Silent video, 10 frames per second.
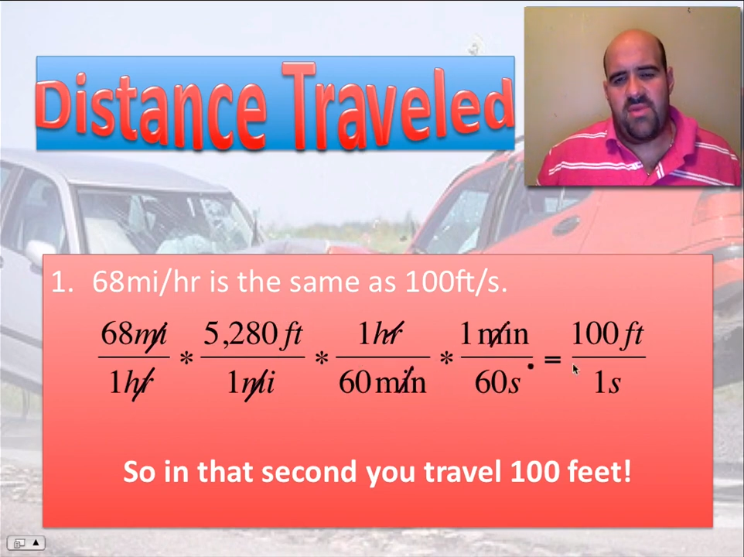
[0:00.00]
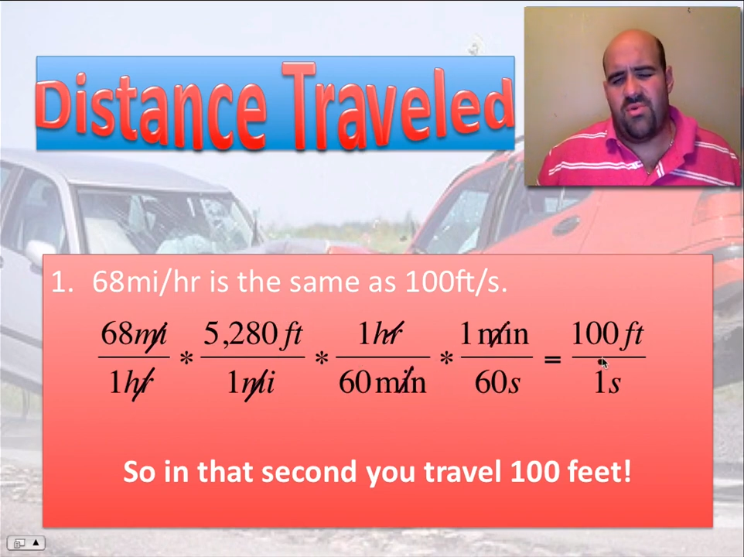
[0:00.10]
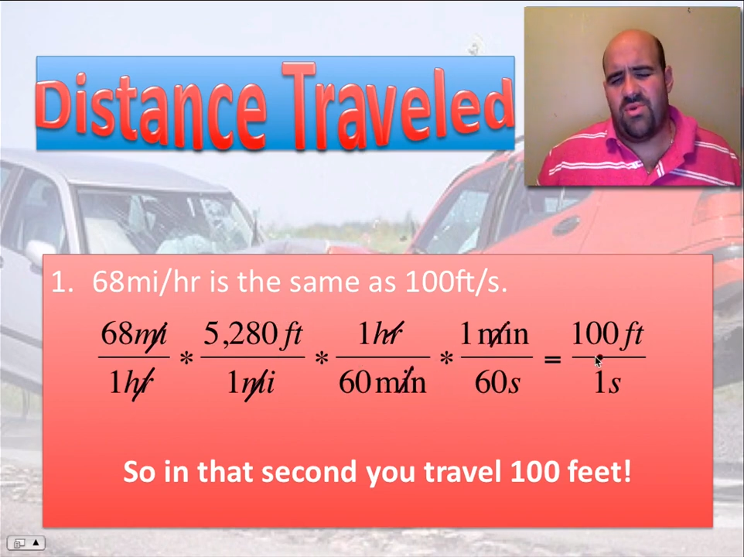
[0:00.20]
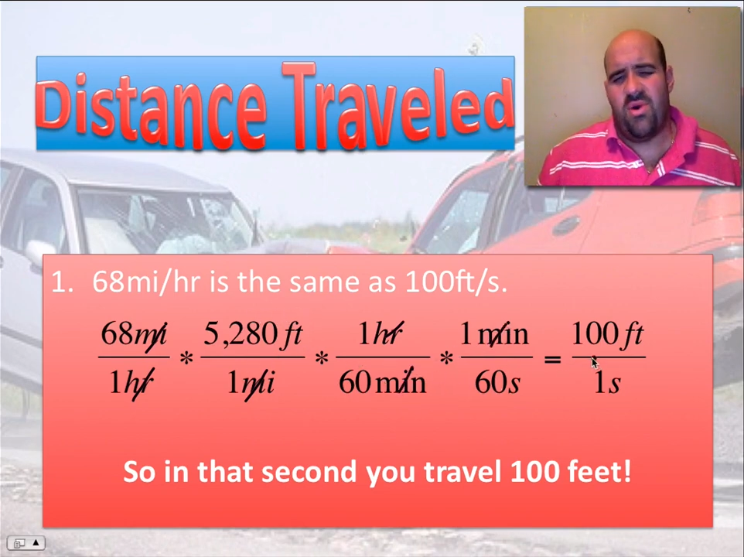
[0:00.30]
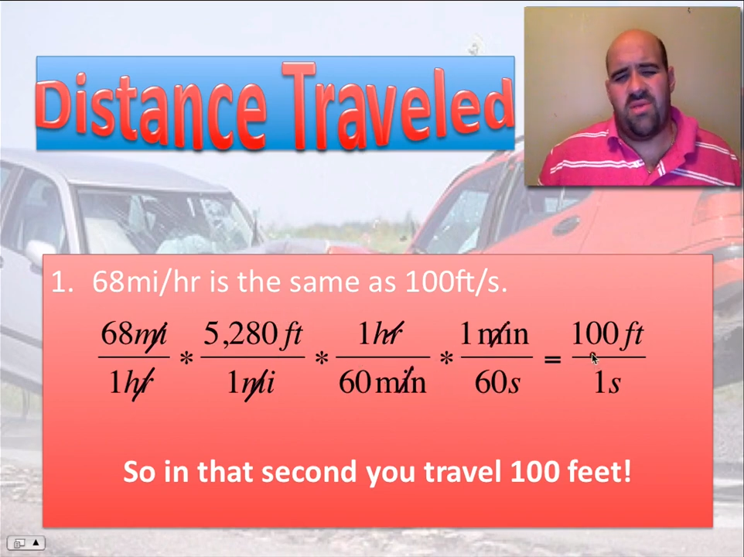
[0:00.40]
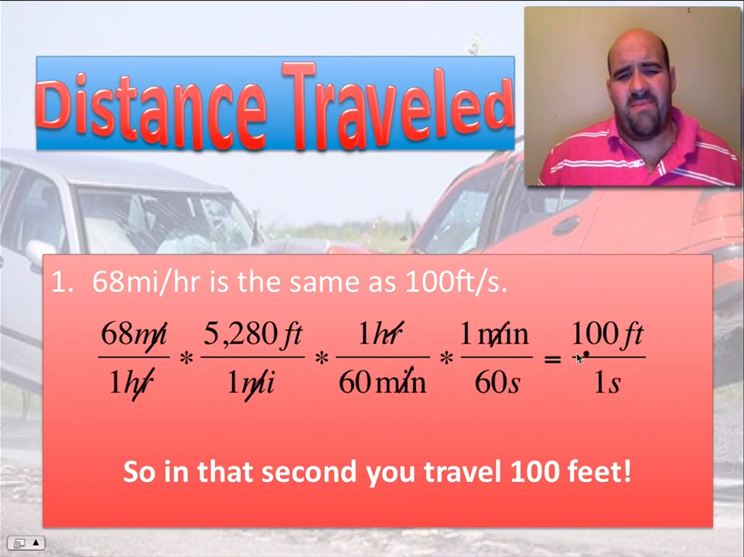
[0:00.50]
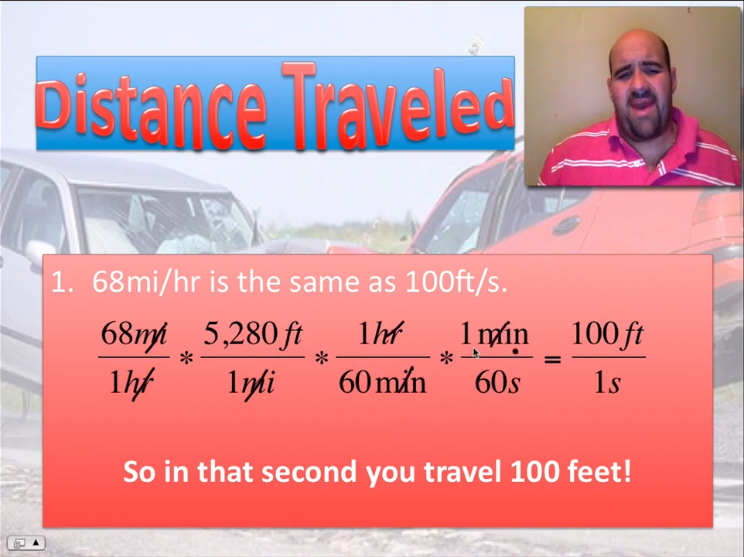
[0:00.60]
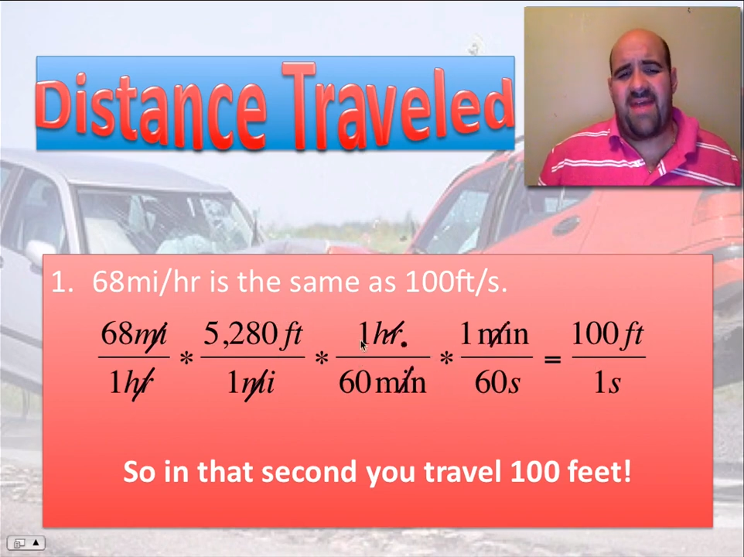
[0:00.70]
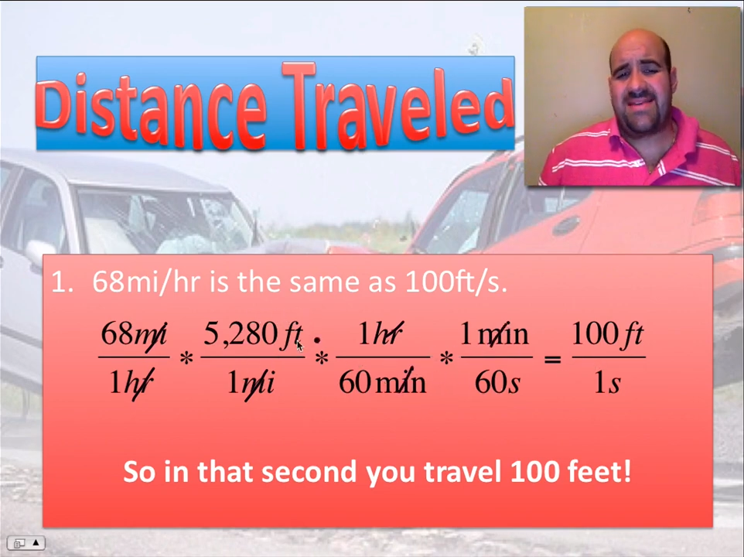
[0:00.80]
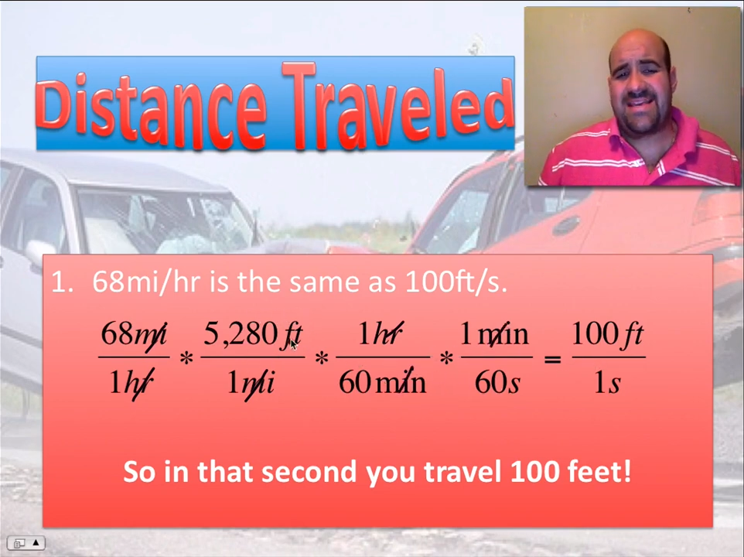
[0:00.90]
You were to do all the
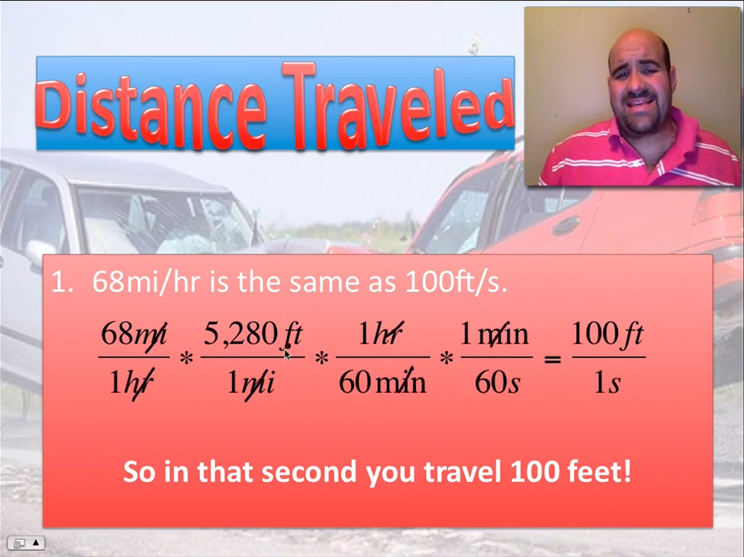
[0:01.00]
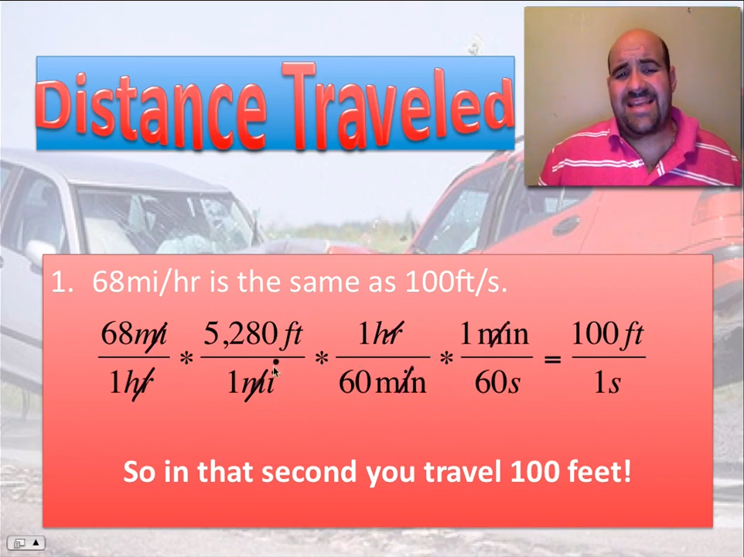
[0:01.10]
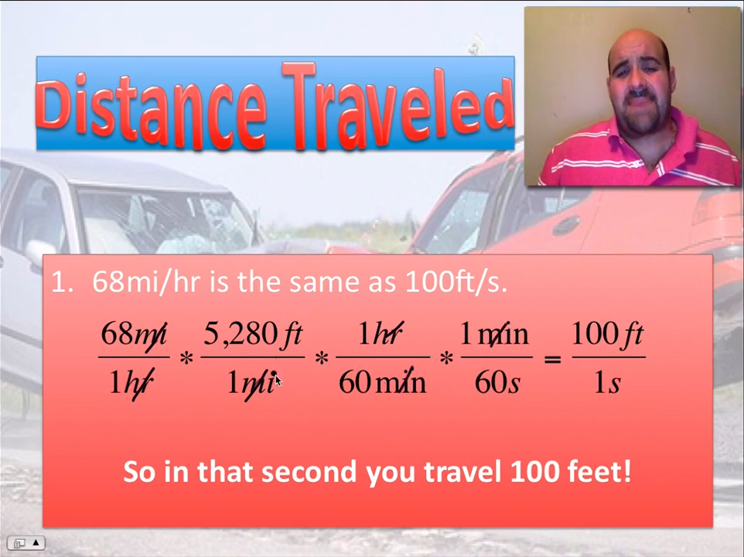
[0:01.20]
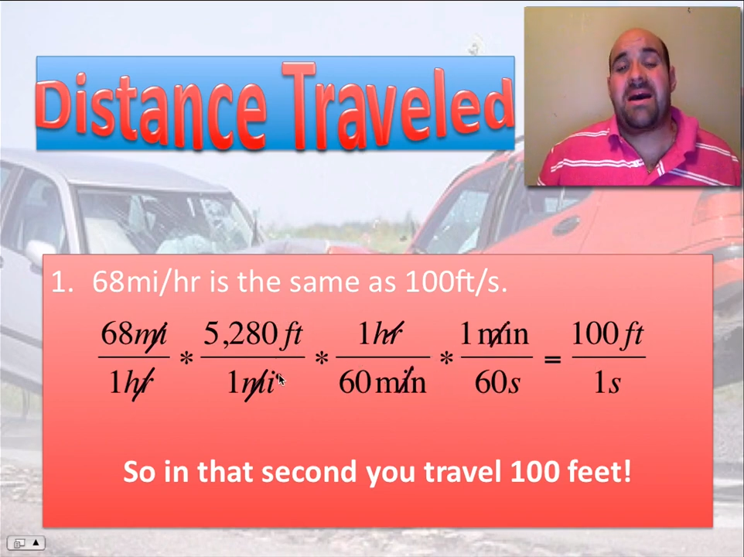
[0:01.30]
math. 68